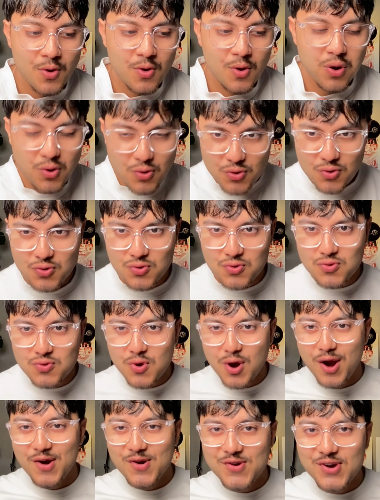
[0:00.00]

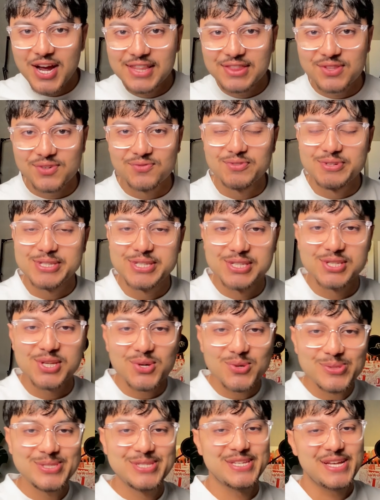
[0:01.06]
Whew, all right, the
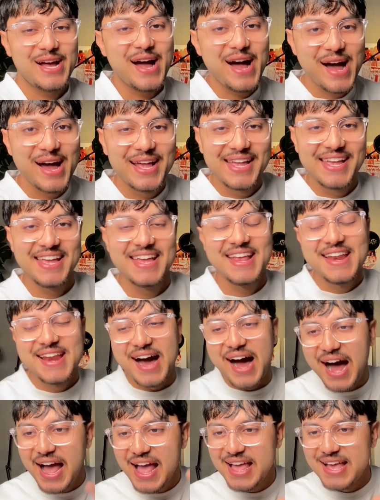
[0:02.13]
results are in.
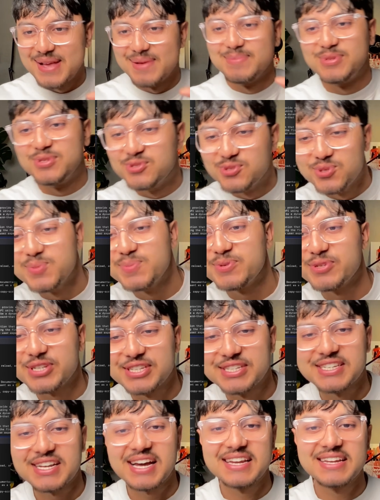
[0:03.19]
I am super
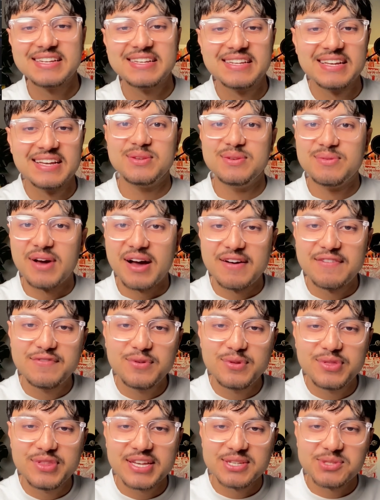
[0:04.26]
excited. A
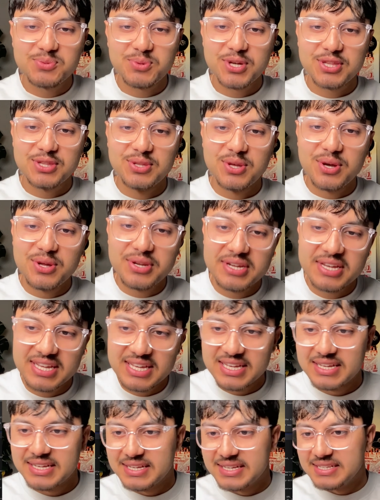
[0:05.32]
few things worth noting
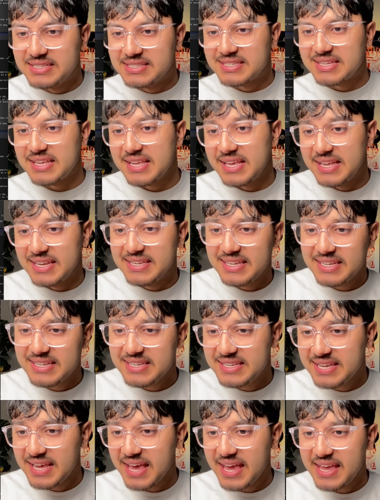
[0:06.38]
is it
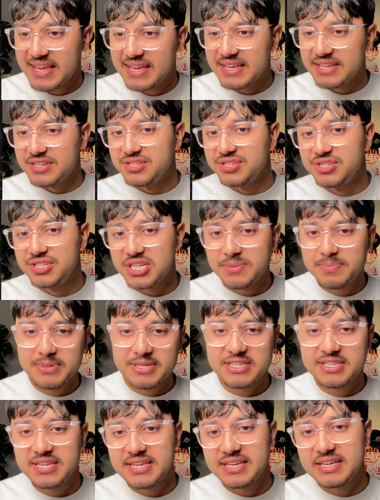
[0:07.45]
did take
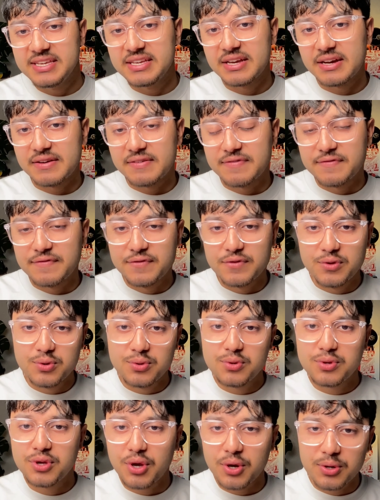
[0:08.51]
GPT a
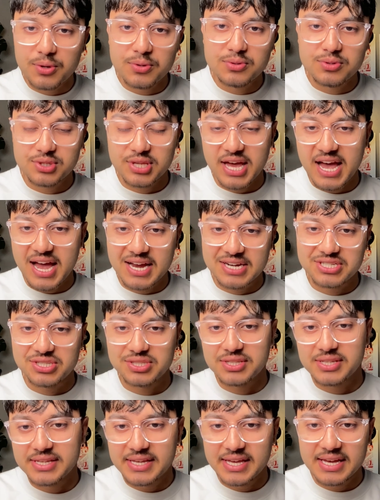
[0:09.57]
few goes to
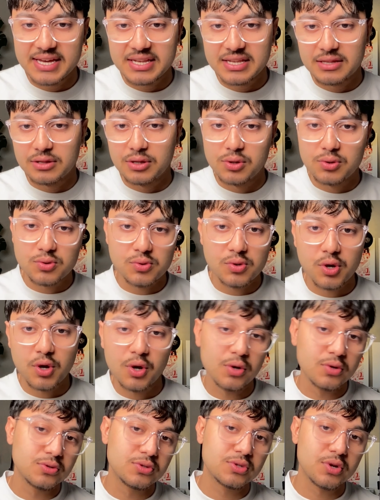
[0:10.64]
actually get
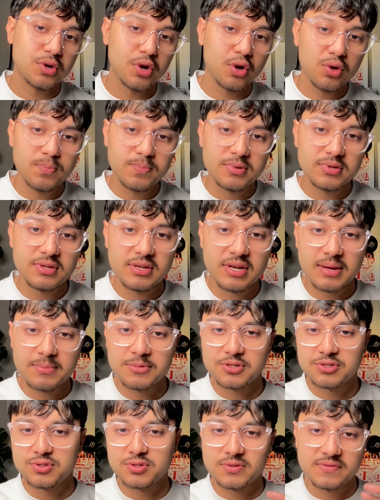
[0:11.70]
localhost open. I'm
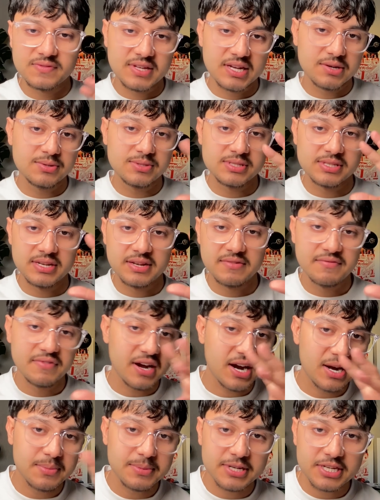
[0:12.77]
not sure if that was an
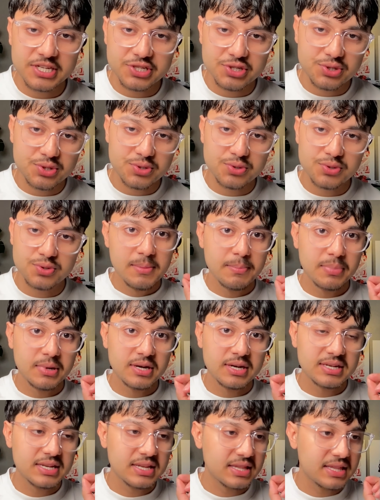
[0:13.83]
environment issue,
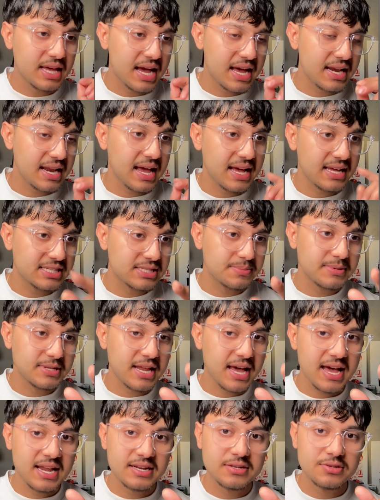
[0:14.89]
but that has
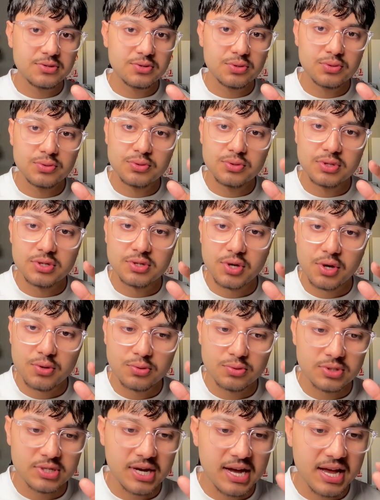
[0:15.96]
been added to the
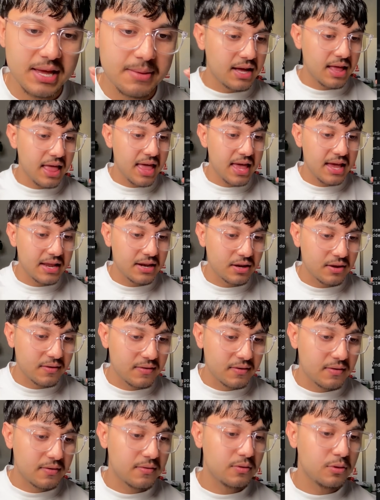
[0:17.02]
total time. And
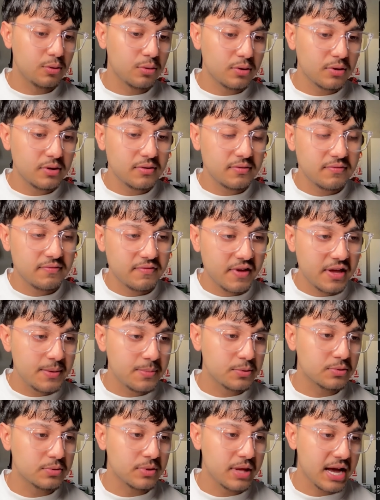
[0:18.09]
Claude
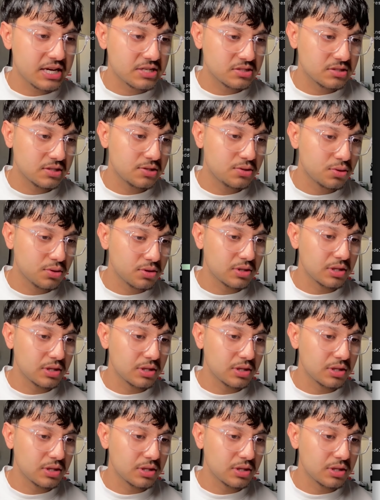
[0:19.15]
Fable actually took the